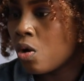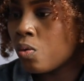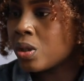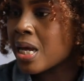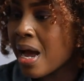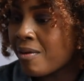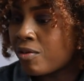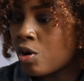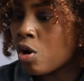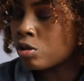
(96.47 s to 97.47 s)
won't have
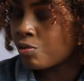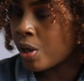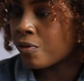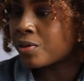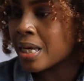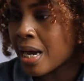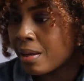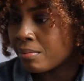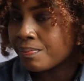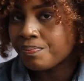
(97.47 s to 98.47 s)
luxury of time